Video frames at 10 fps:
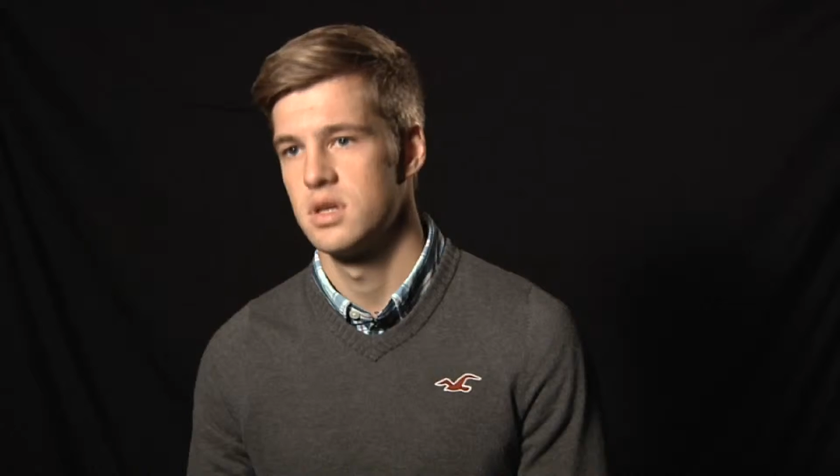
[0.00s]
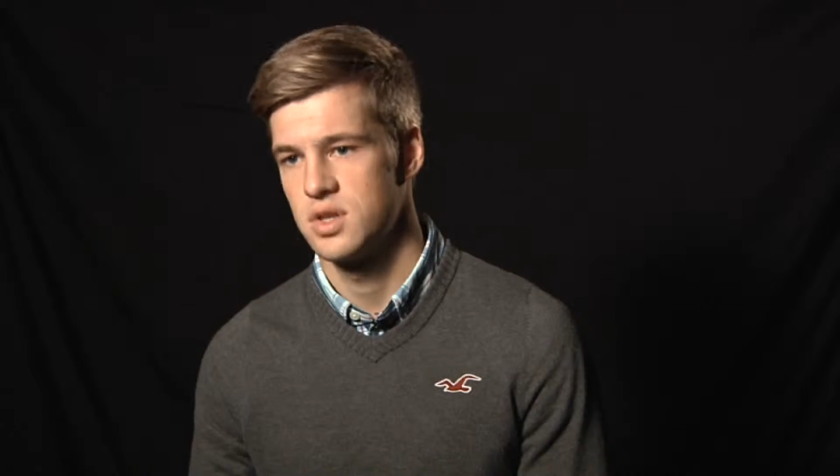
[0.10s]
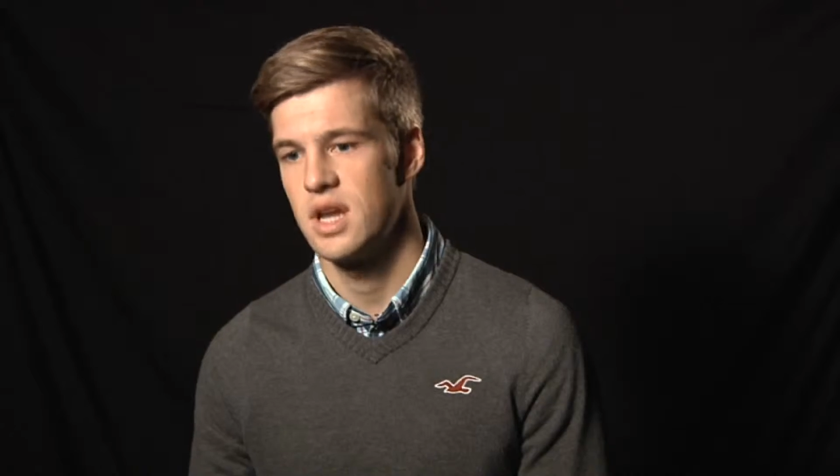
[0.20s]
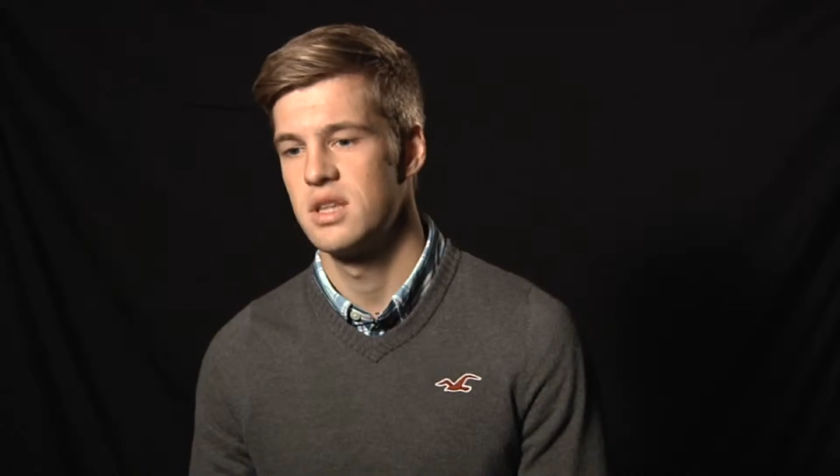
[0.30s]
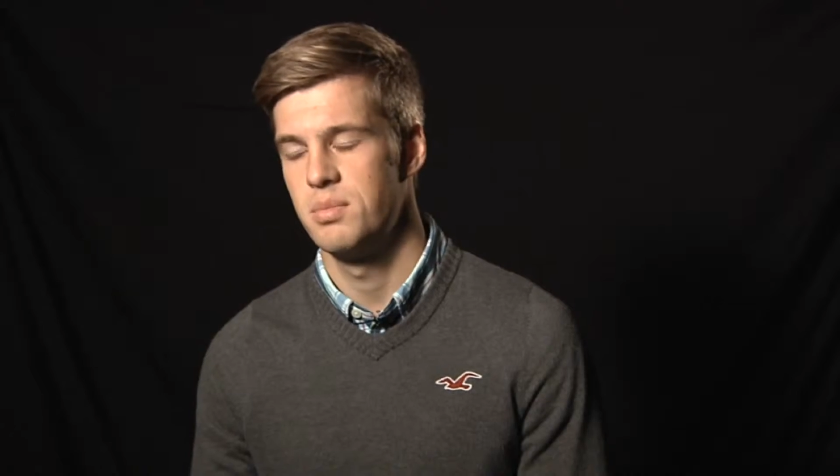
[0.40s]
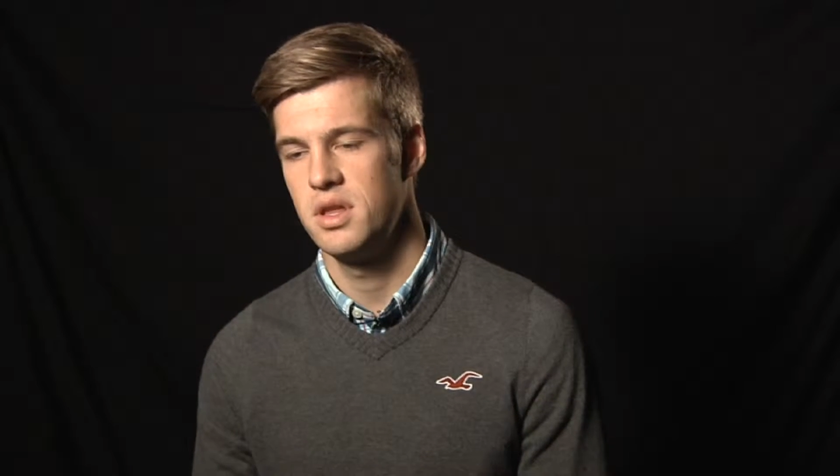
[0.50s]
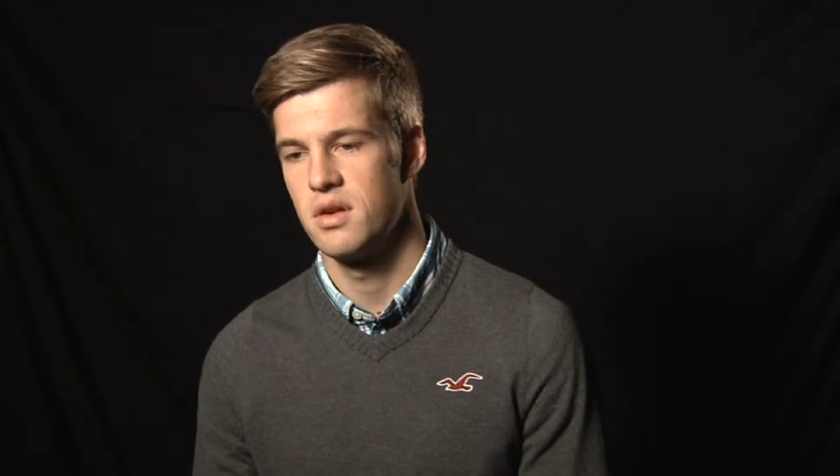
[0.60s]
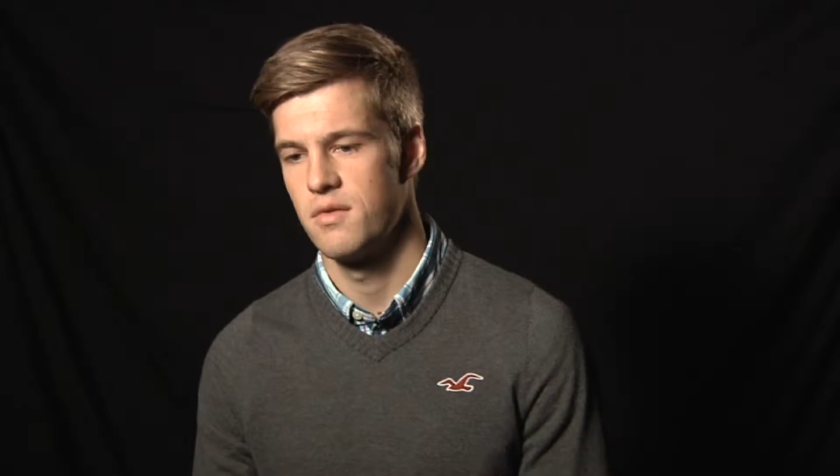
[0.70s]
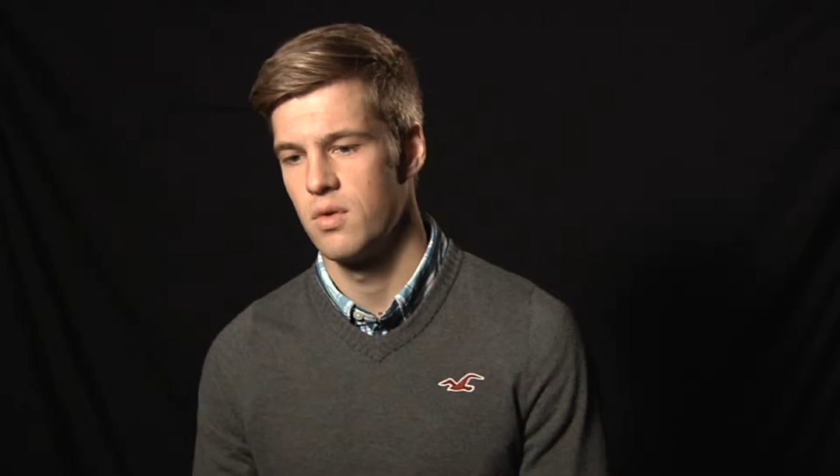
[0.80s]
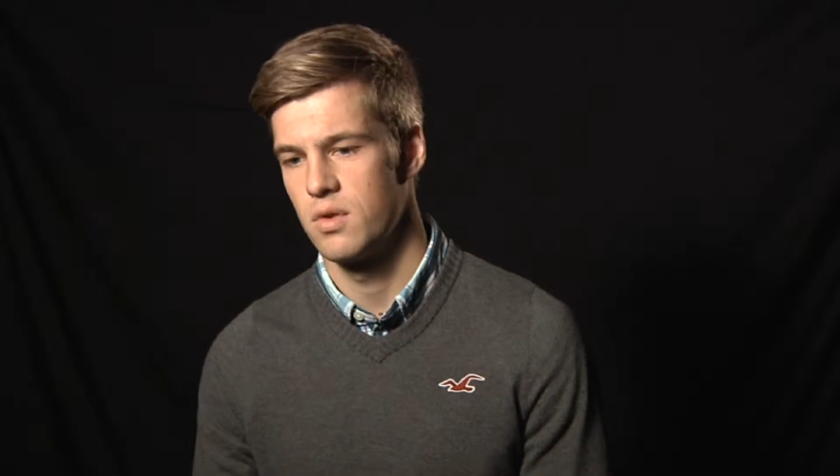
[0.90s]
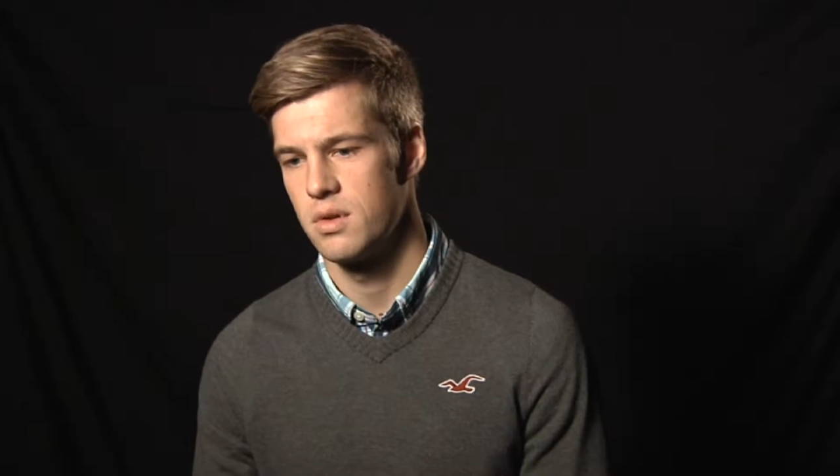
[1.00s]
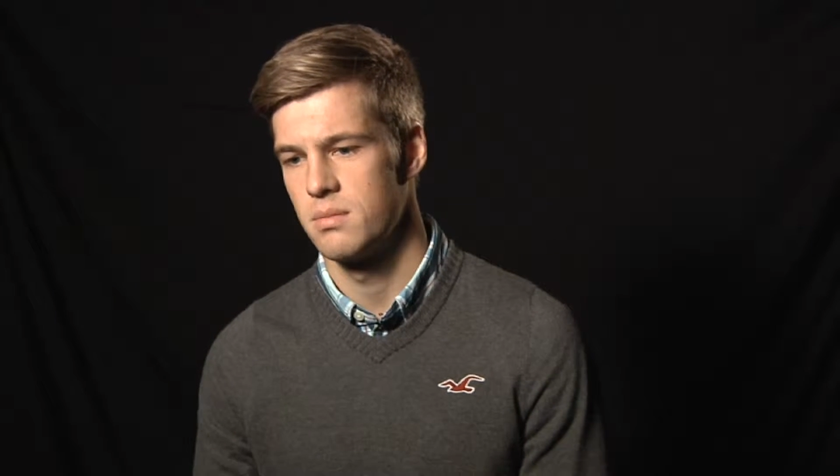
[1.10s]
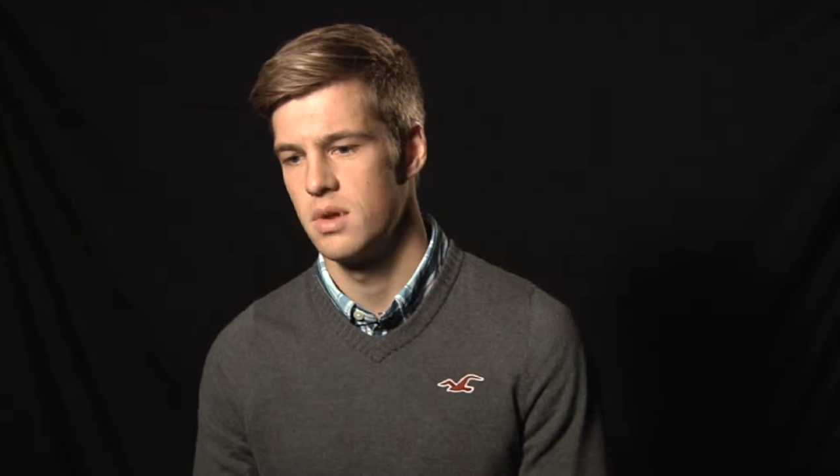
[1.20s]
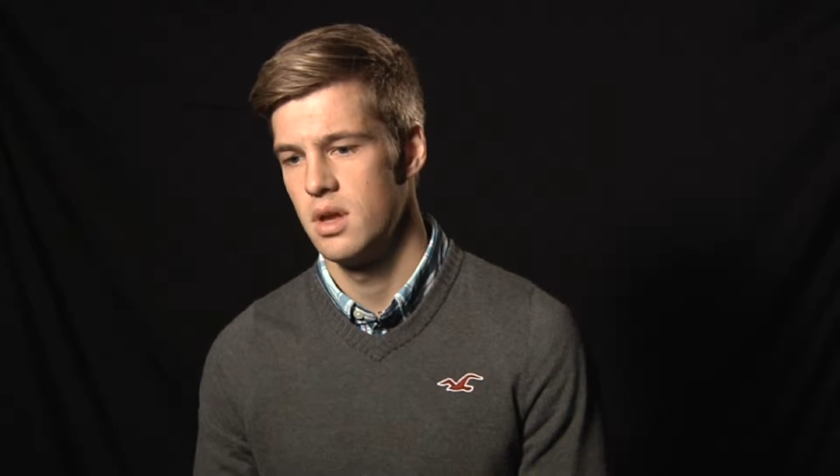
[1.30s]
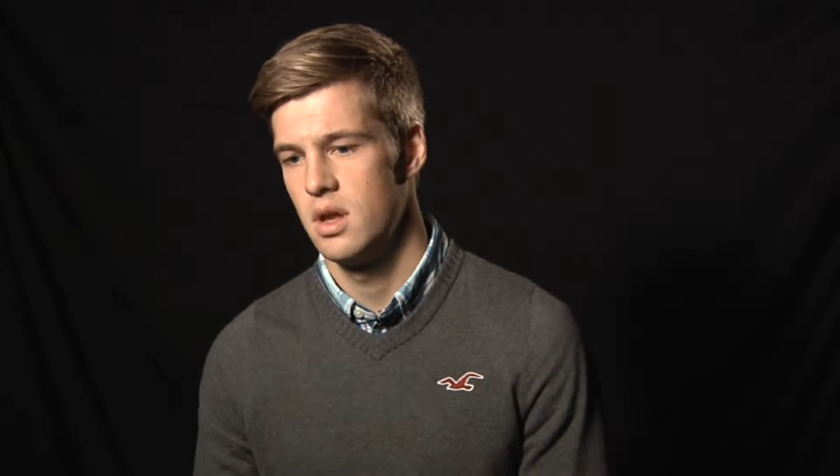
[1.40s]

So I had to be there for them.